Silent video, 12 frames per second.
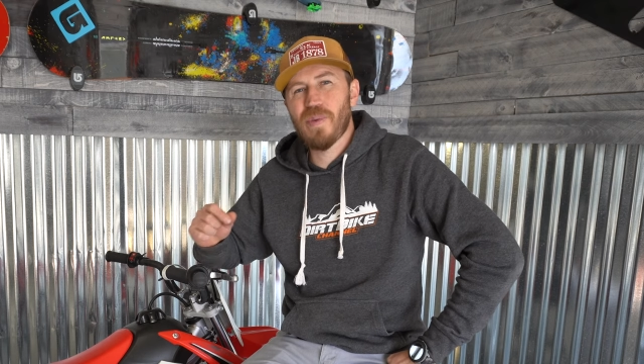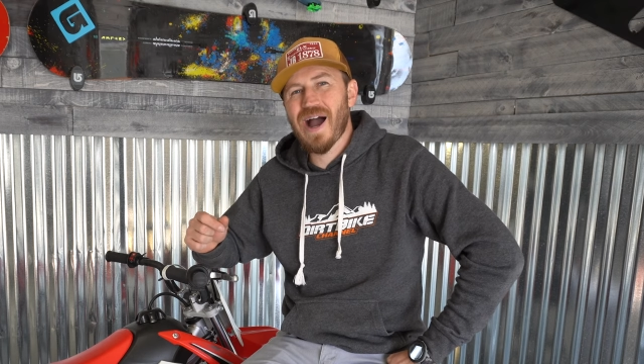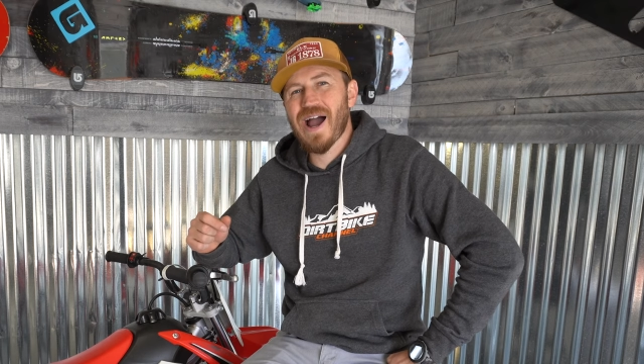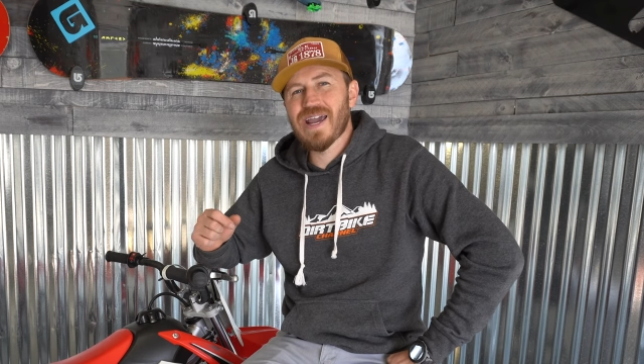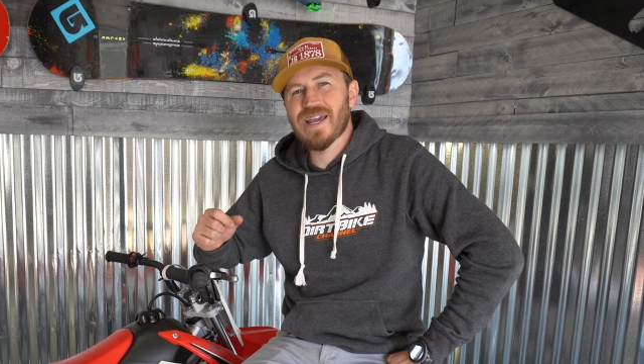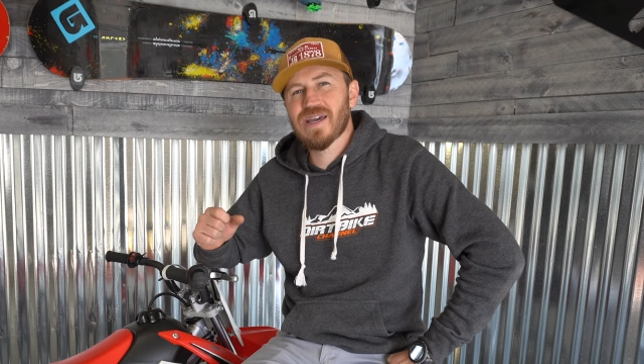
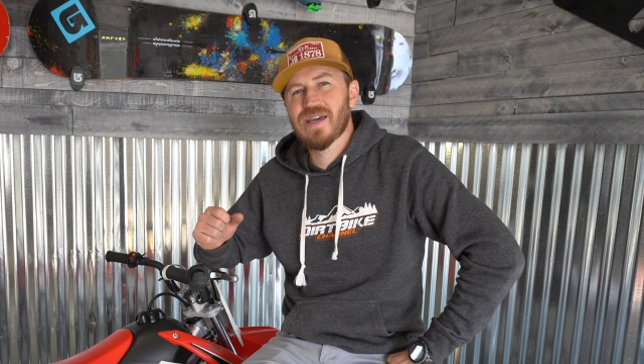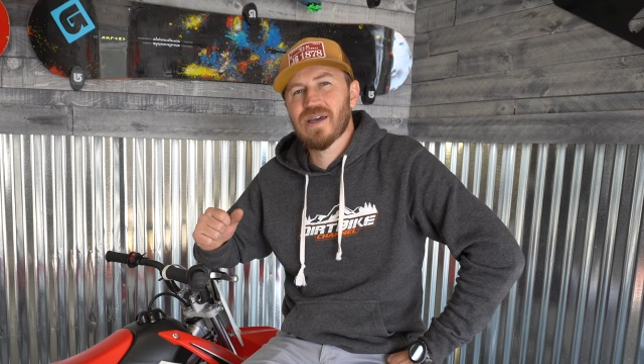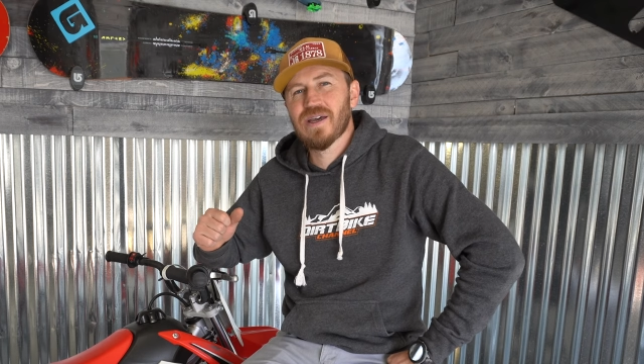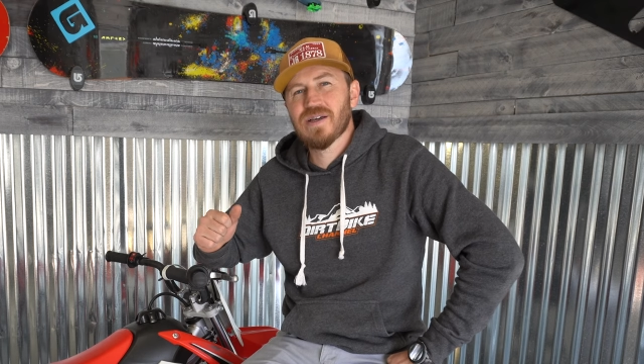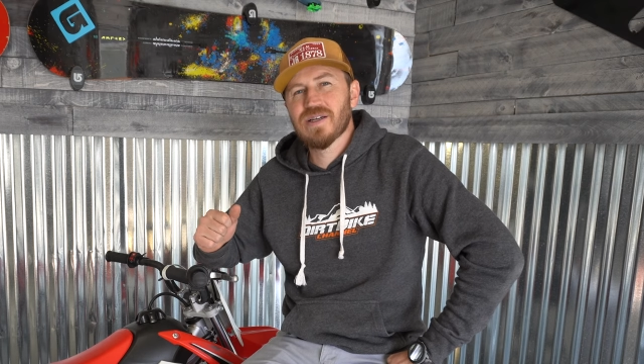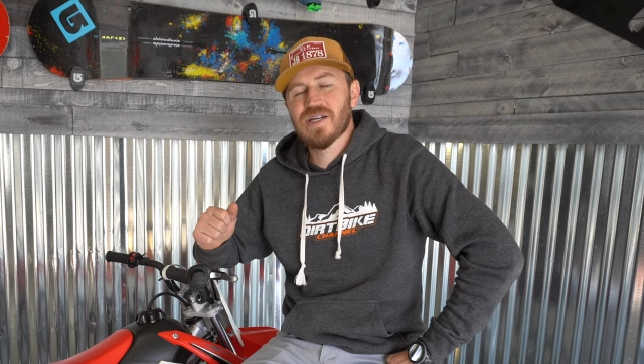bike
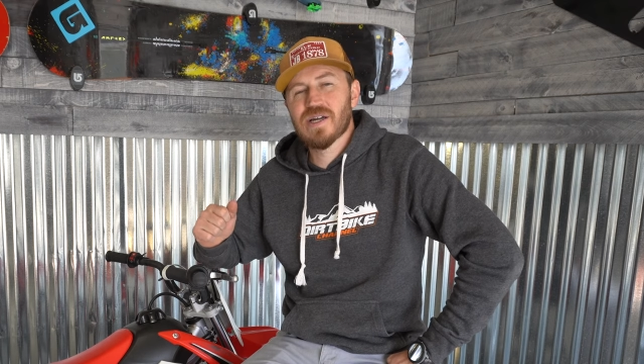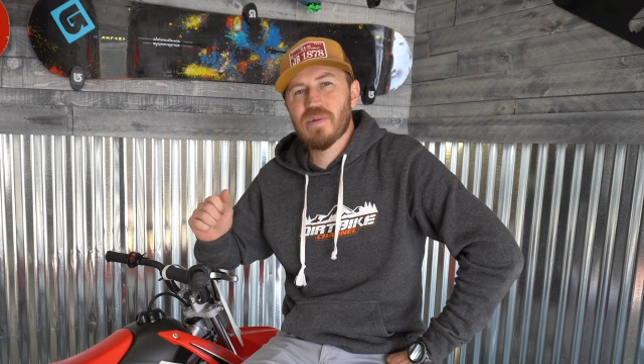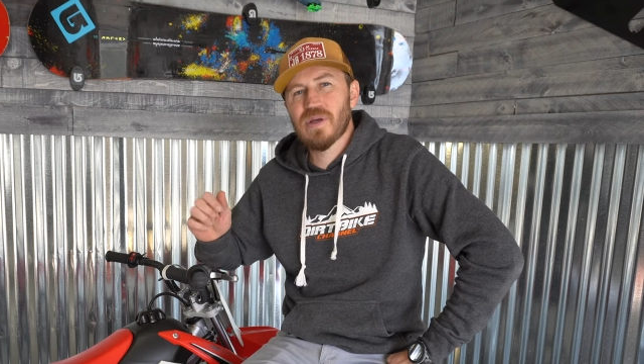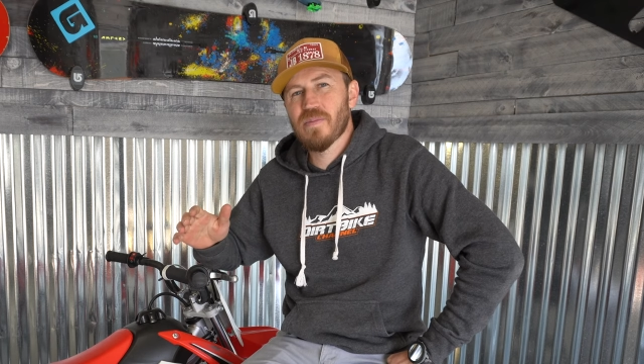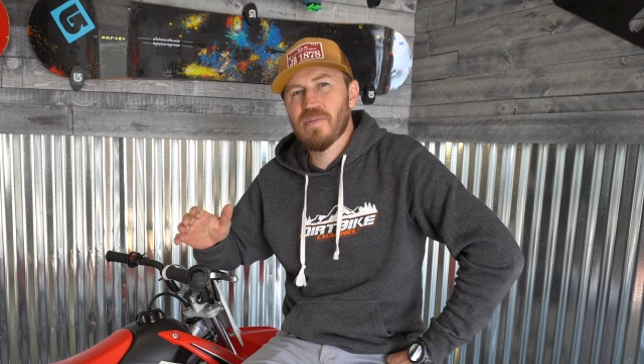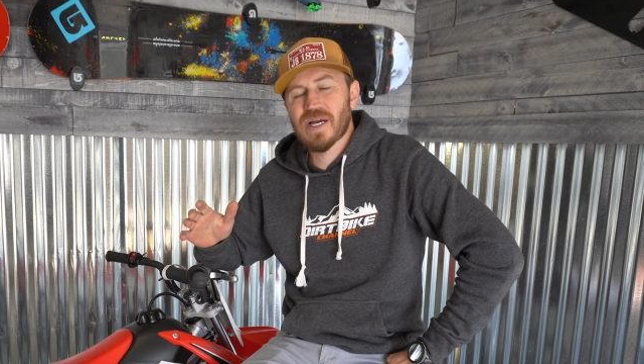is gonna
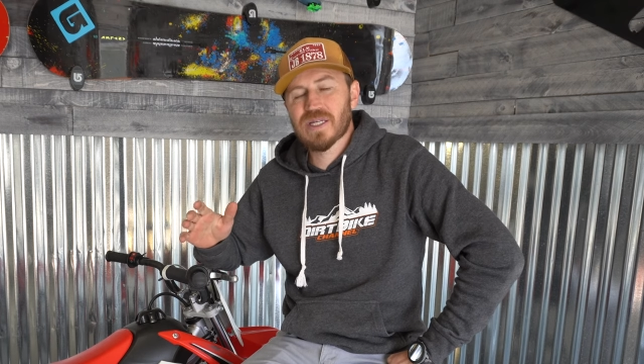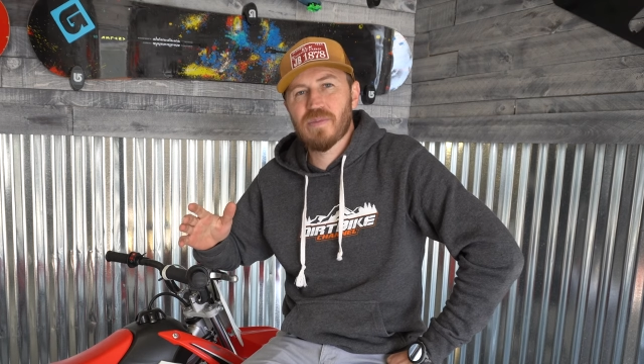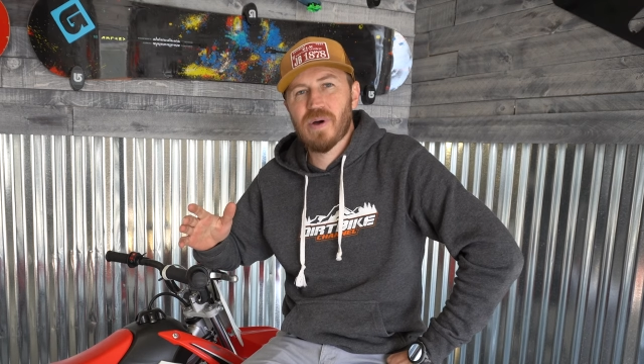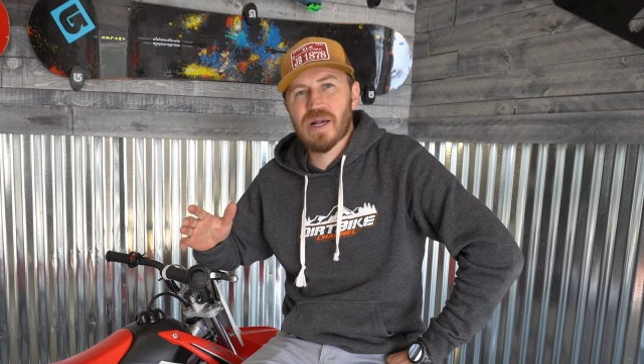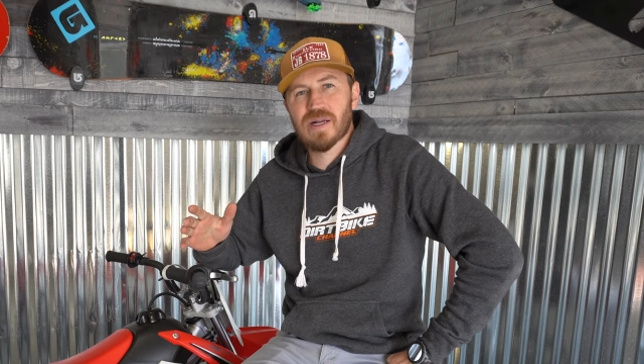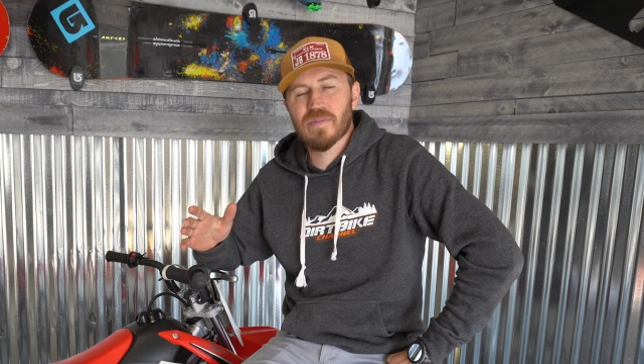be the best
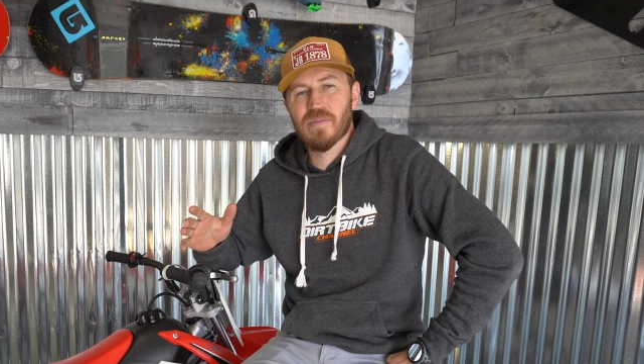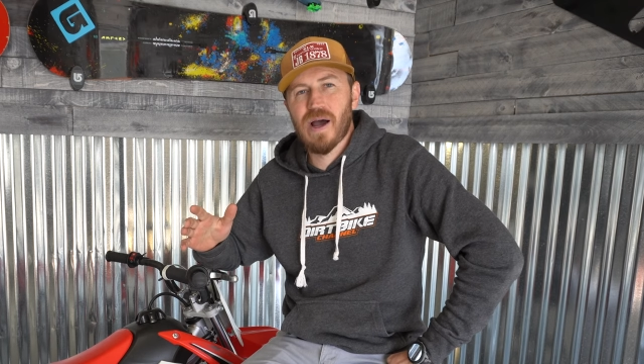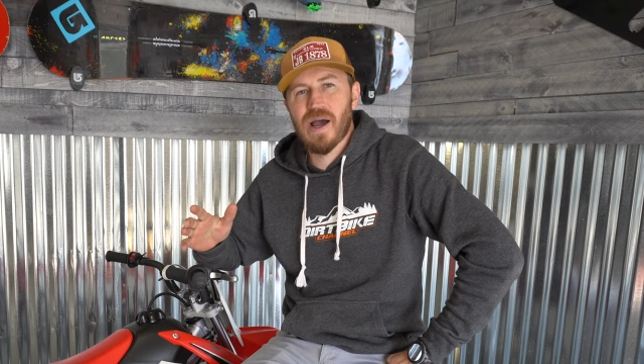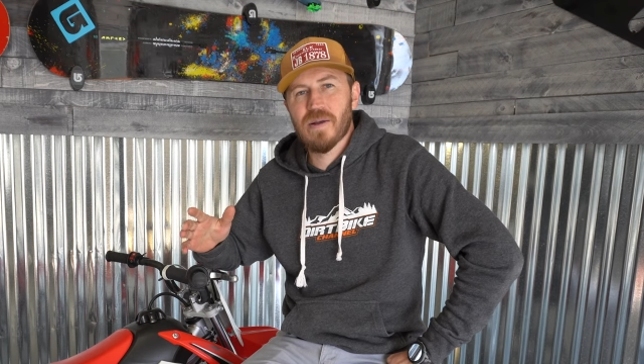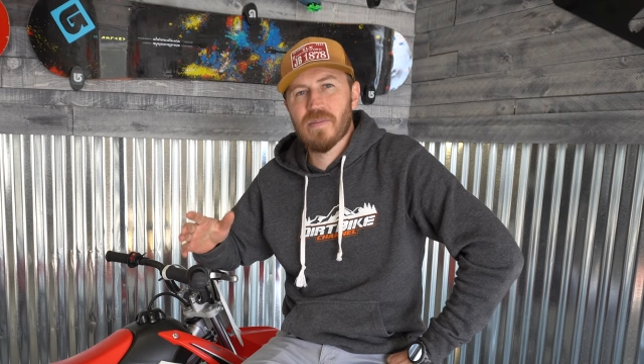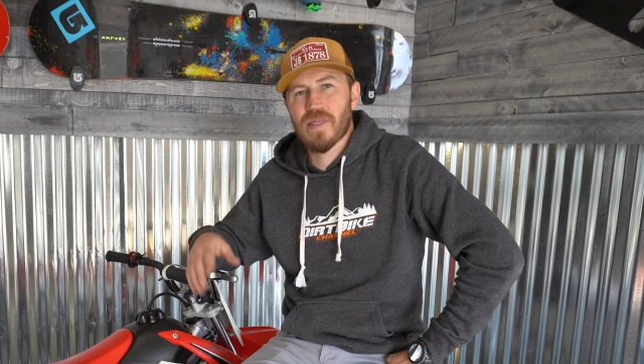bike to
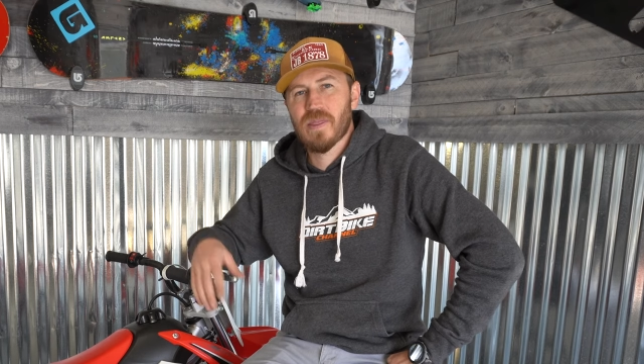buy.